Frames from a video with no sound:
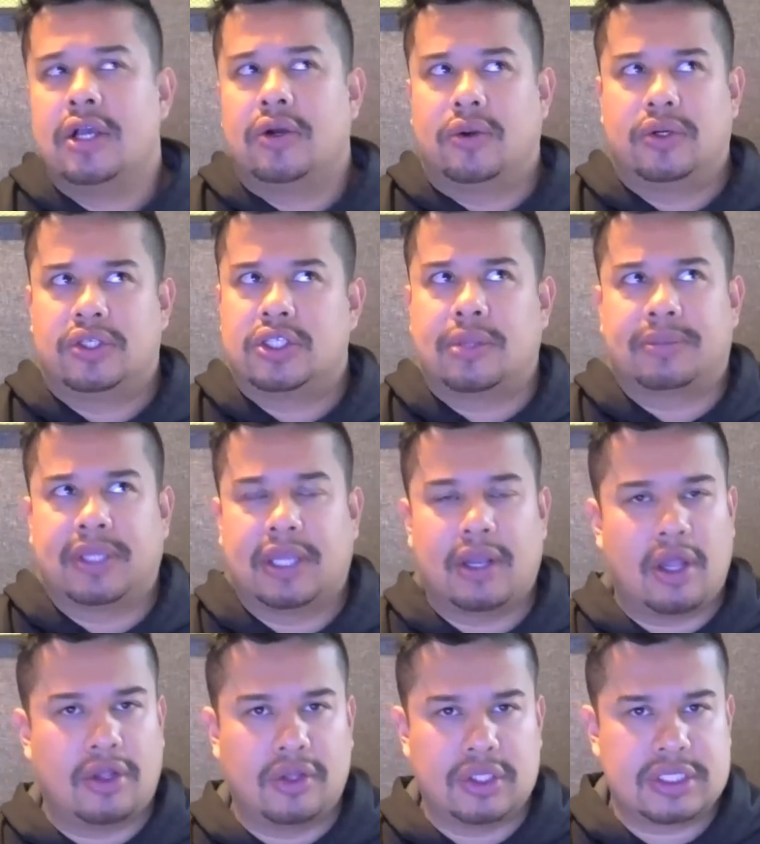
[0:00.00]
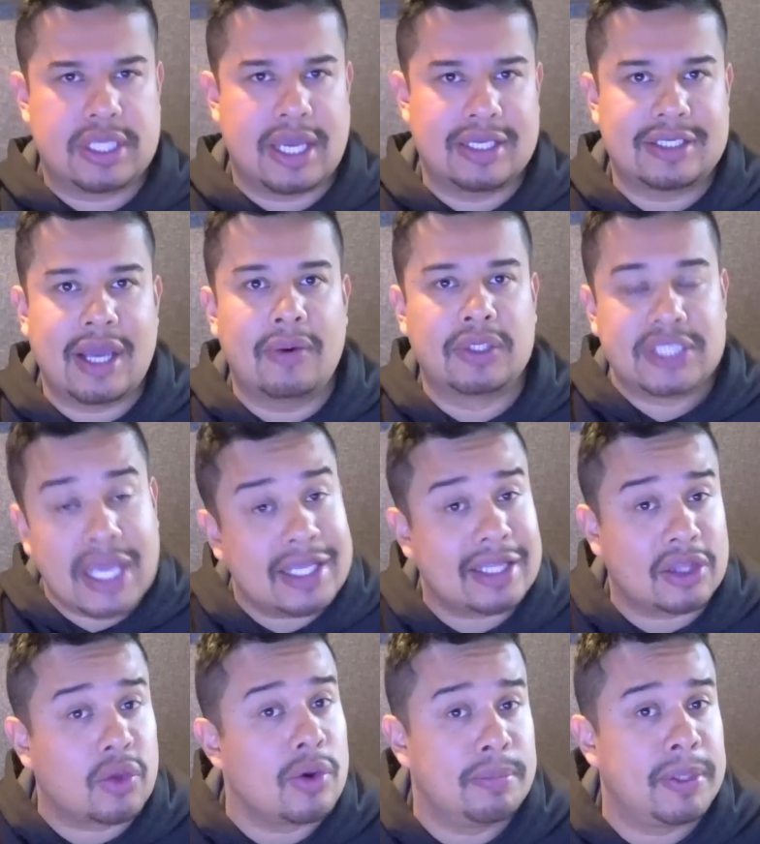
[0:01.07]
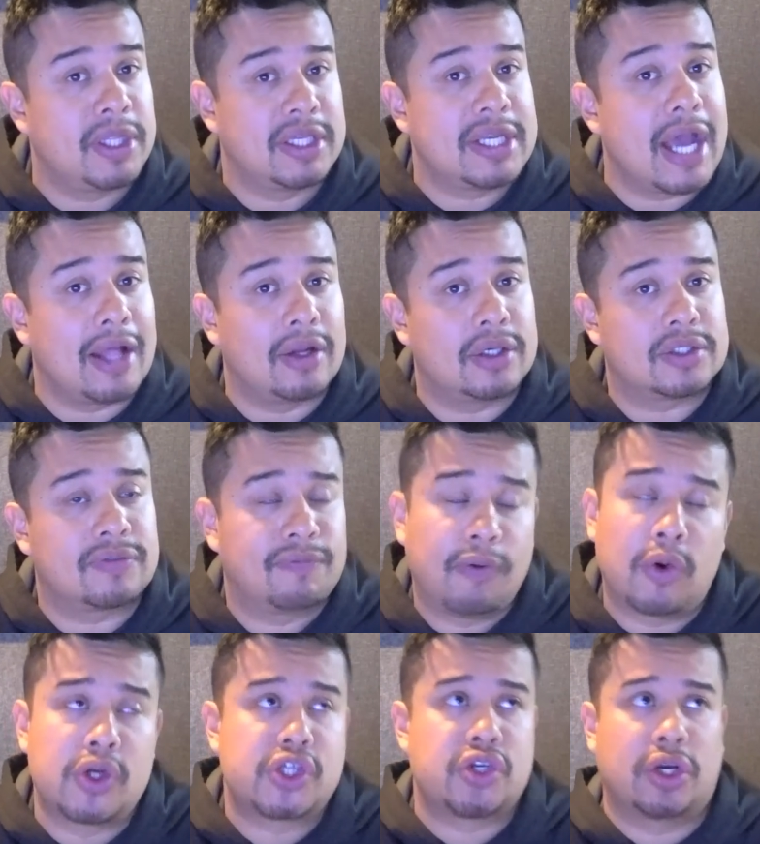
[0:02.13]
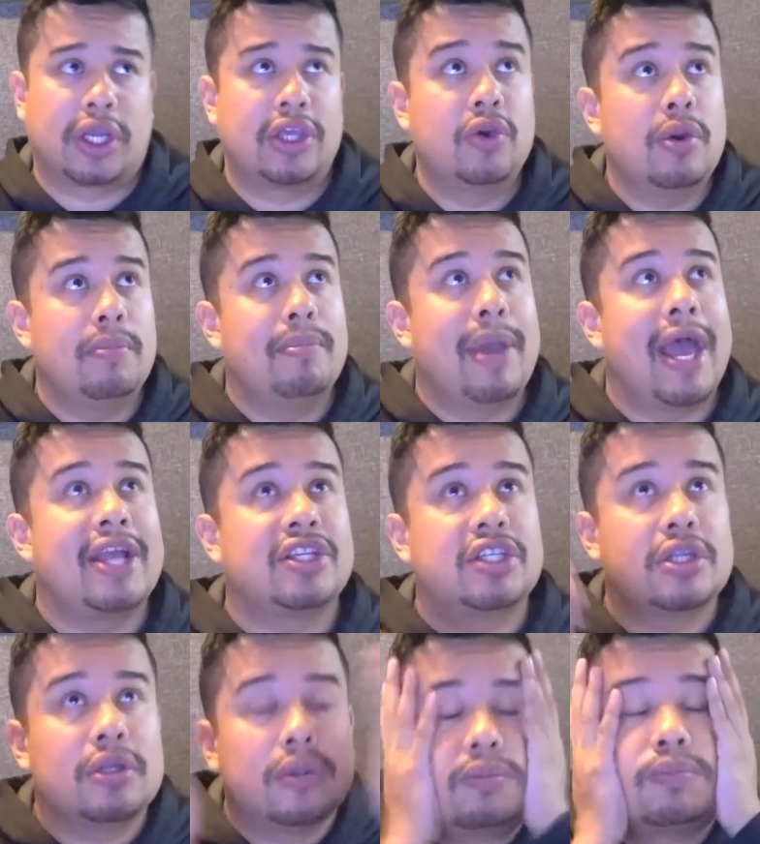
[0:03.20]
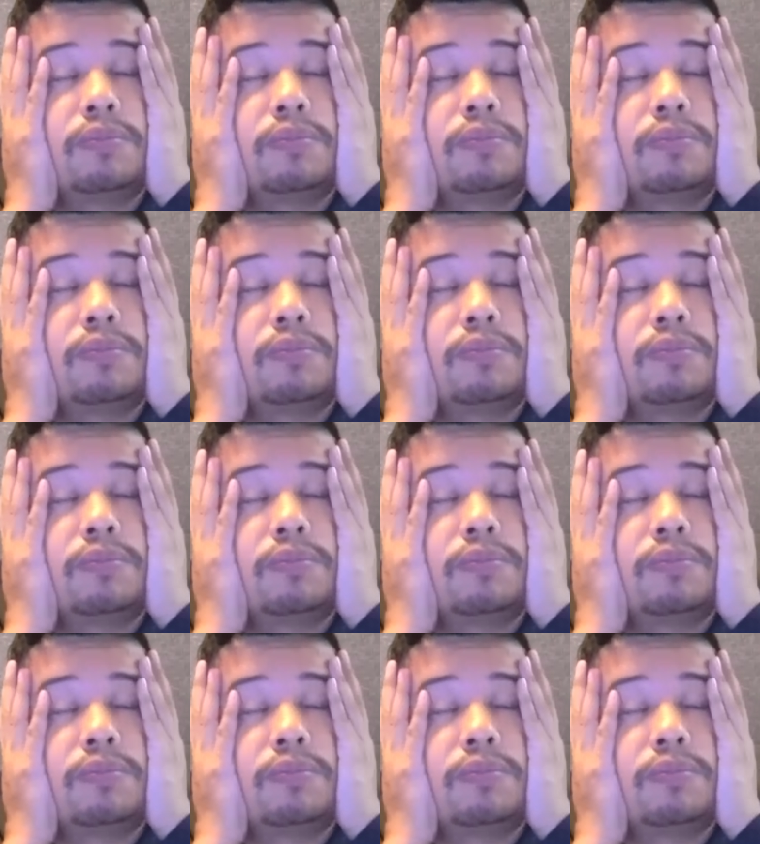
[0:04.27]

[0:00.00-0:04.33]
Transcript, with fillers: Or something along those lines. I would take the $3 billion for sure. Can you imagine?